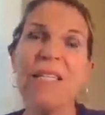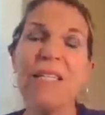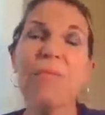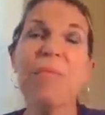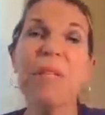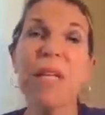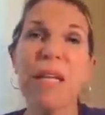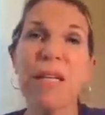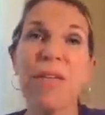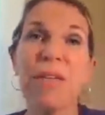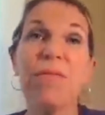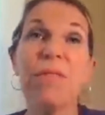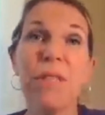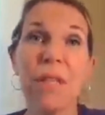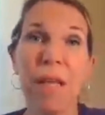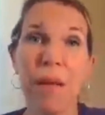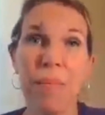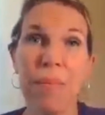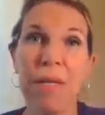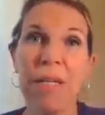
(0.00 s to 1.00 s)
It's a blend of
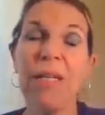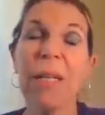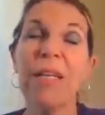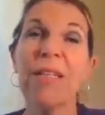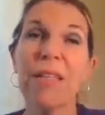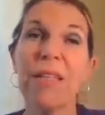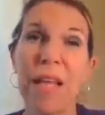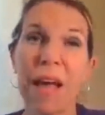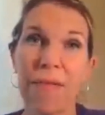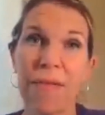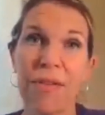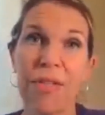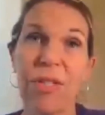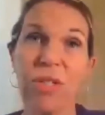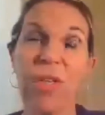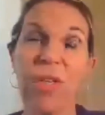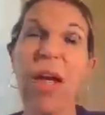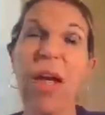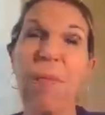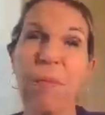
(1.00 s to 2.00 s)
lemon,
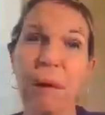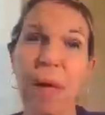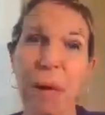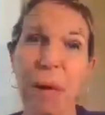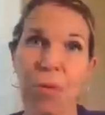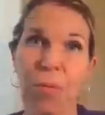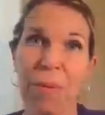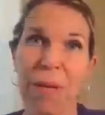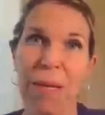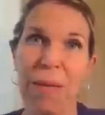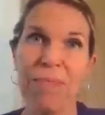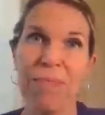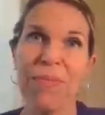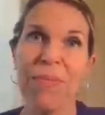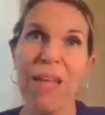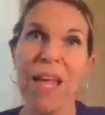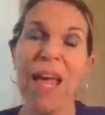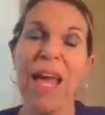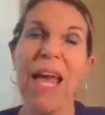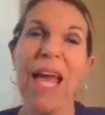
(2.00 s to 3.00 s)
lavender, and peppermint.
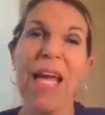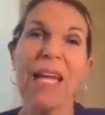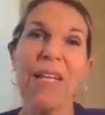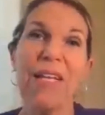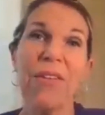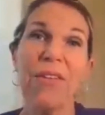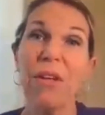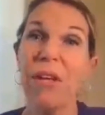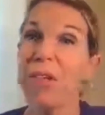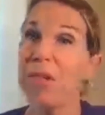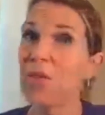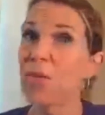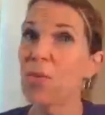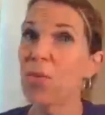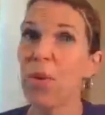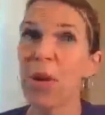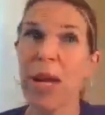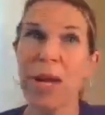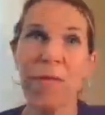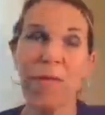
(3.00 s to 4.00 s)
And that's
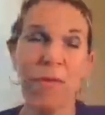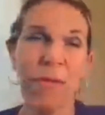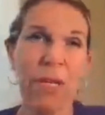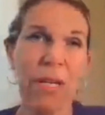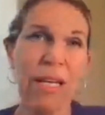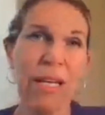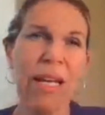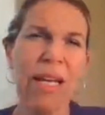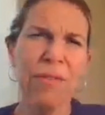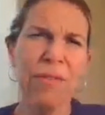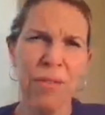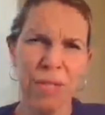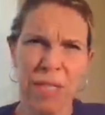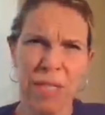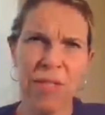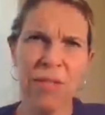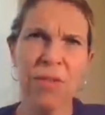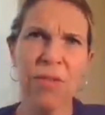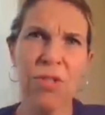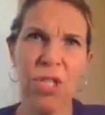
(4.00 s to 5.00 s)
great for any of
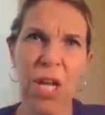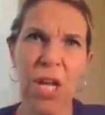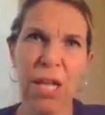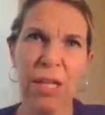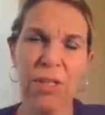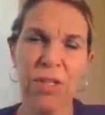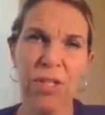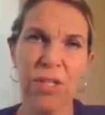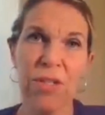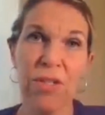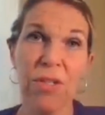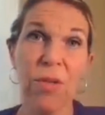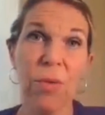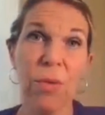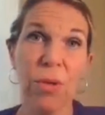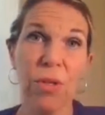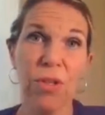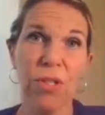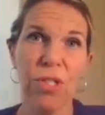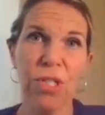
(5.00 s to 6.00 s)
seasonal challenges
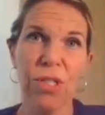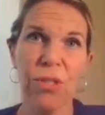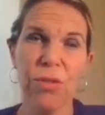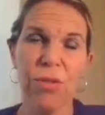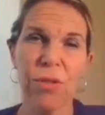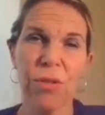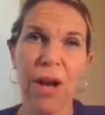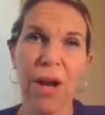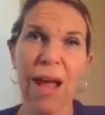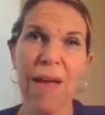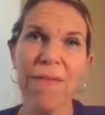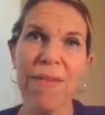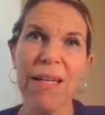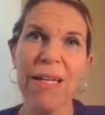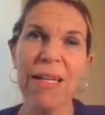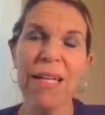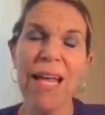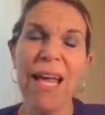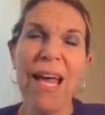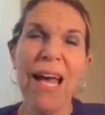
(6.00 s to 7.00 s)
you or your children are
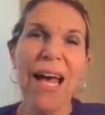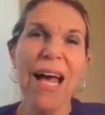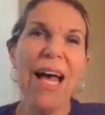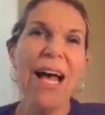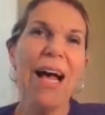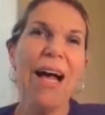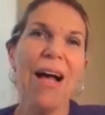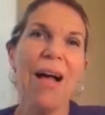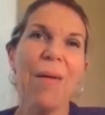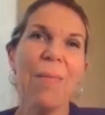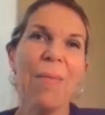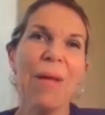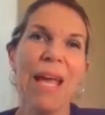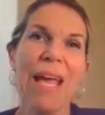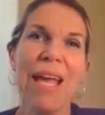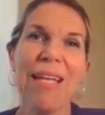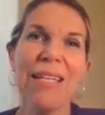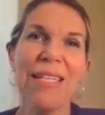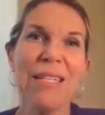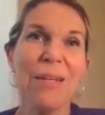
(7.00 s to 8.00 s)
having.
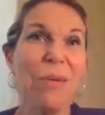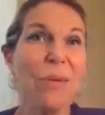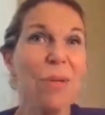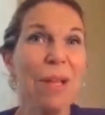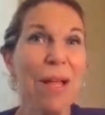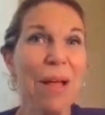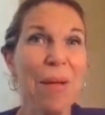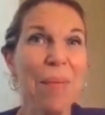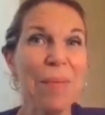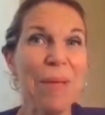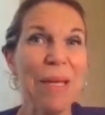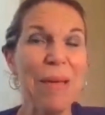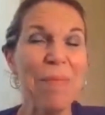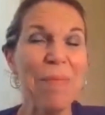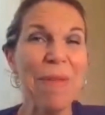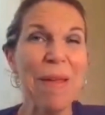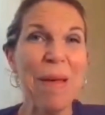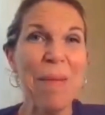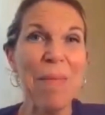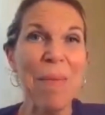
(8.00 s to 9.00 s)
And it will help
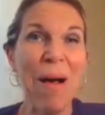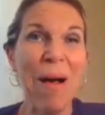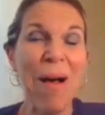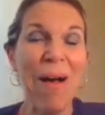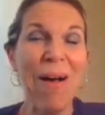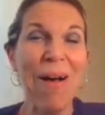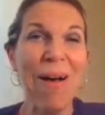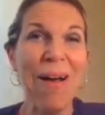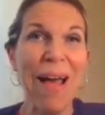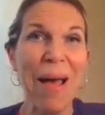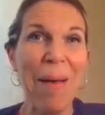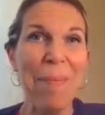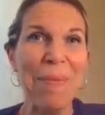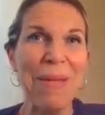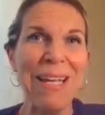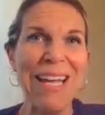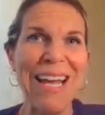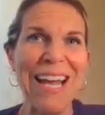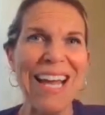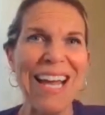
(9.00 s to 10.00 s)
keep them
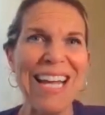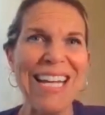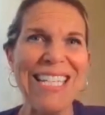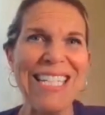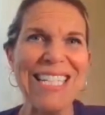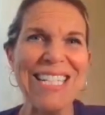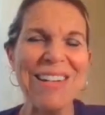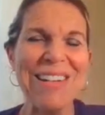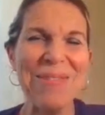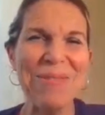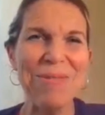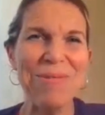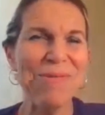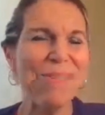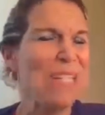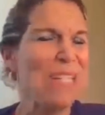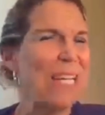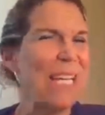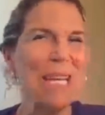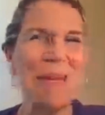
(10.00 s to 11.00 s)
happy and
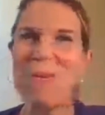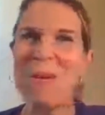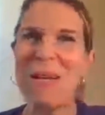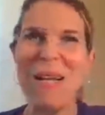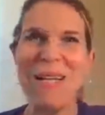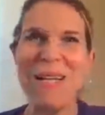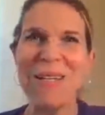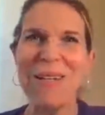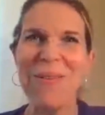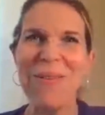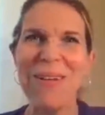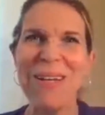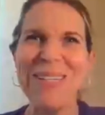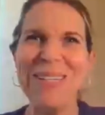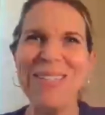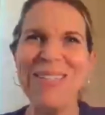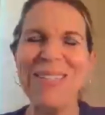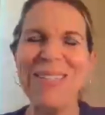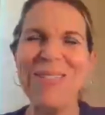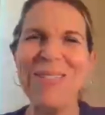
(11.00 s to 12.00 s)
keeping on going
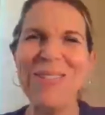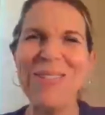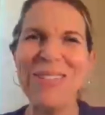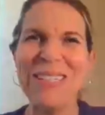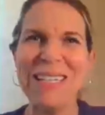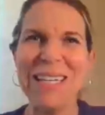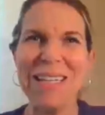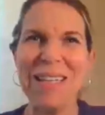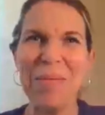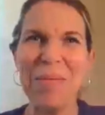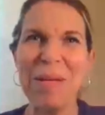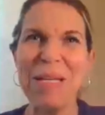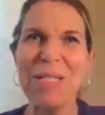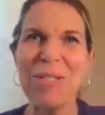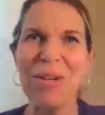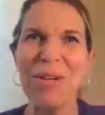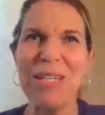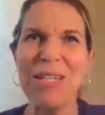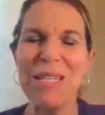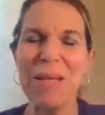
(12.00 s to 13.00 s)
in school and getting the
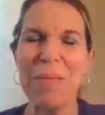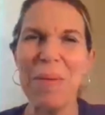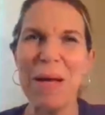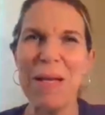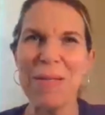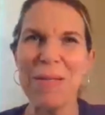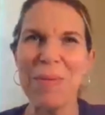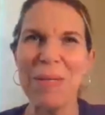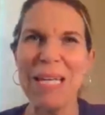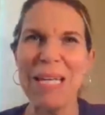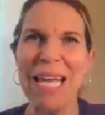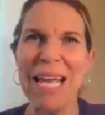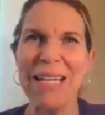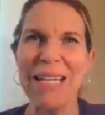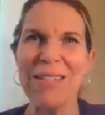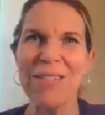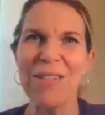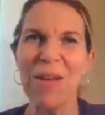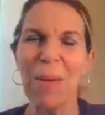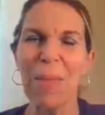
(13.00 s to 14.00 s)
best grades they possibly
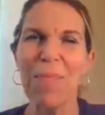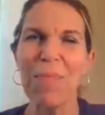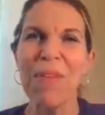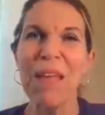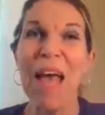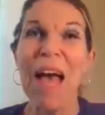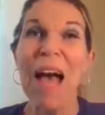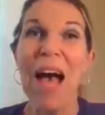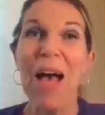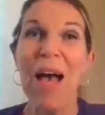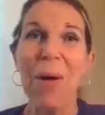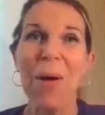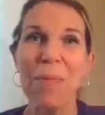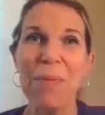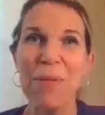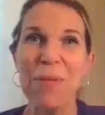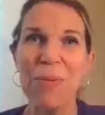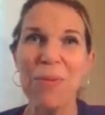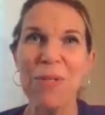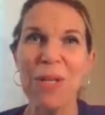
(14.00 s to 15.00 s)
can. So I hope
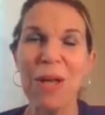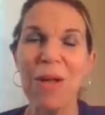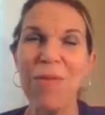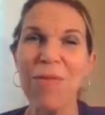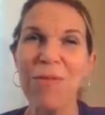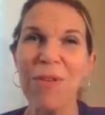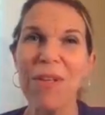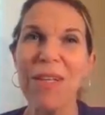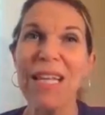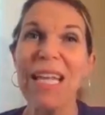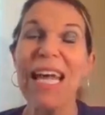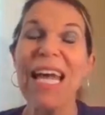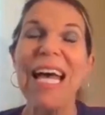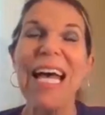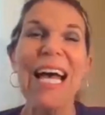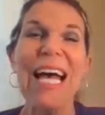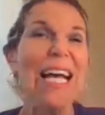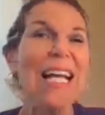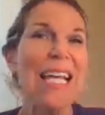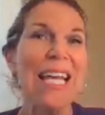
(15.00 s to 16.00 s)
this was helpful.
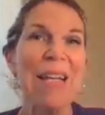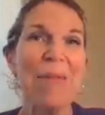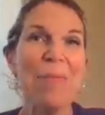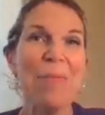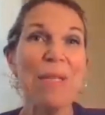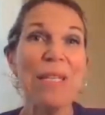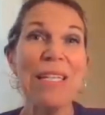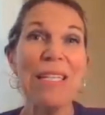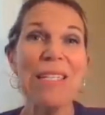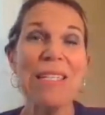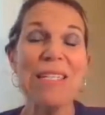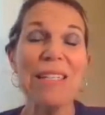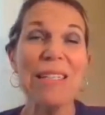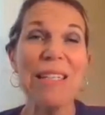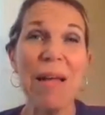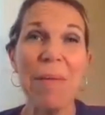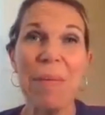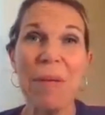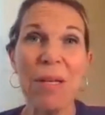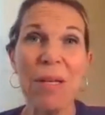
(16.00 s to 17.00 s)
Again, please
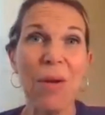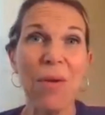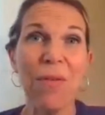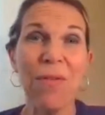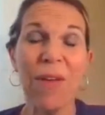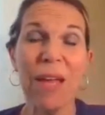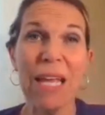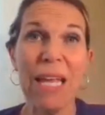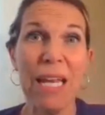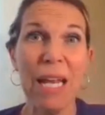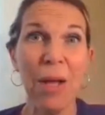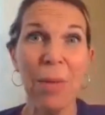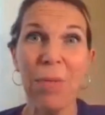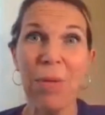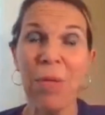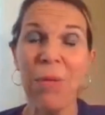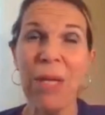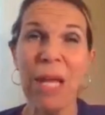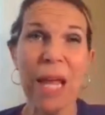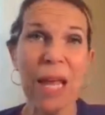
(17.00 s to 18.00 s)
let me know if I can help
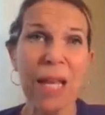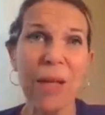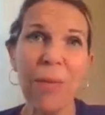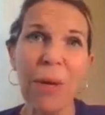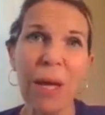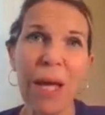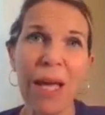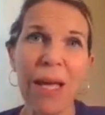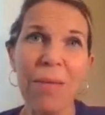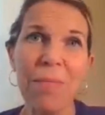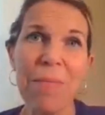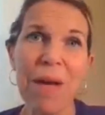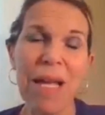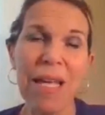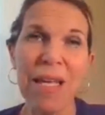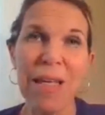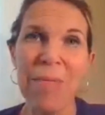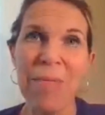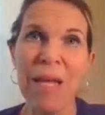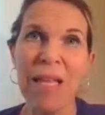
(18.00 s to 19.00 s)
you in any way. My
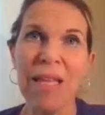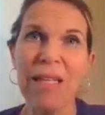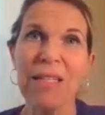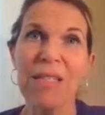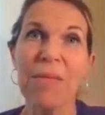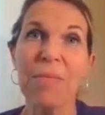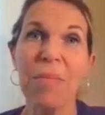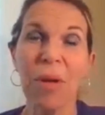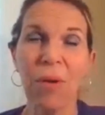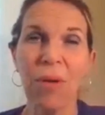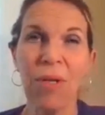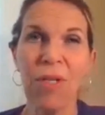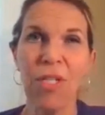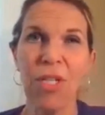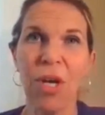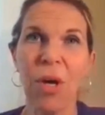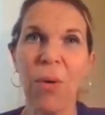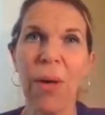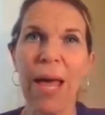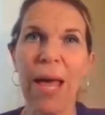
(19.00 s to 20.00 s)
email is
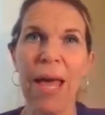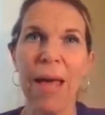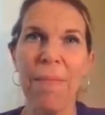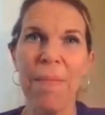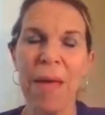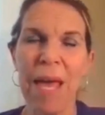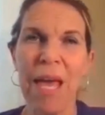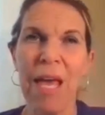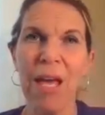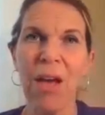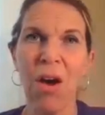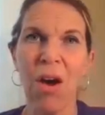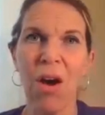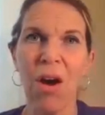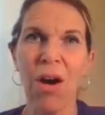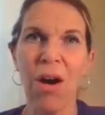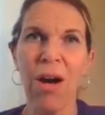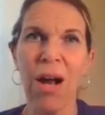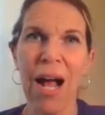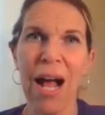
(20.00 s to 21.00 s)
maryjo,
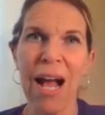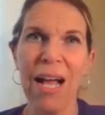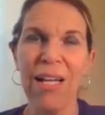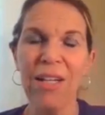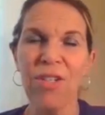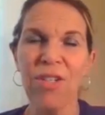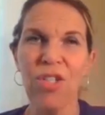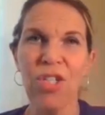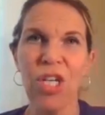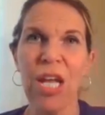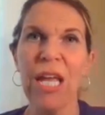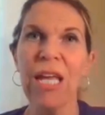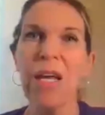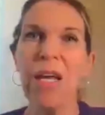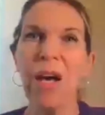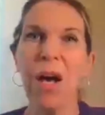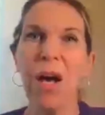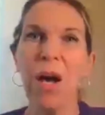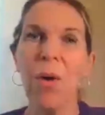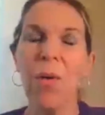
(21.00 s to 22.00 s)

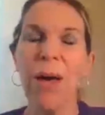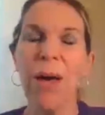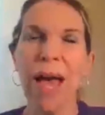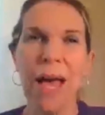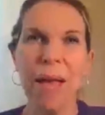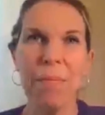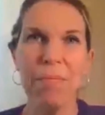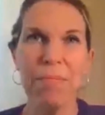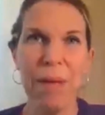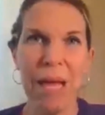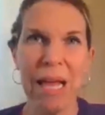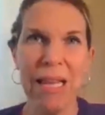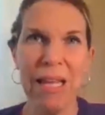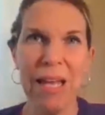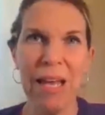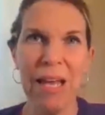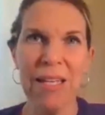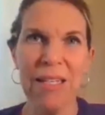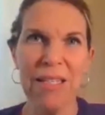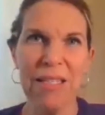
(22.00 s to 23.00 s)
MARIJO, at
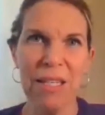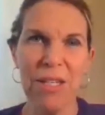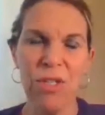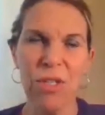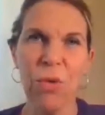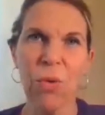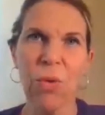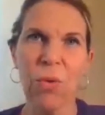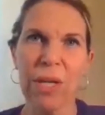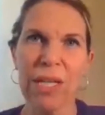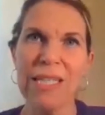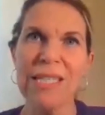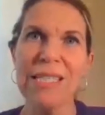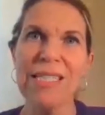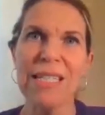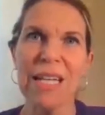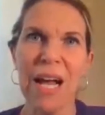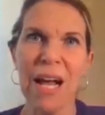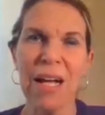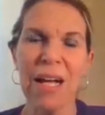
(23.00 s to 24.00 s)

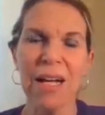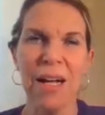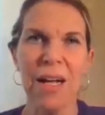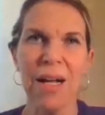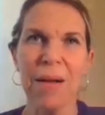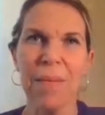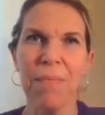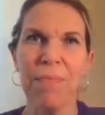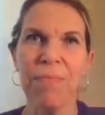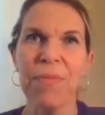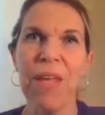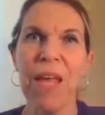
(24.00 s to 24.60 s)
bellaessentialoils.com.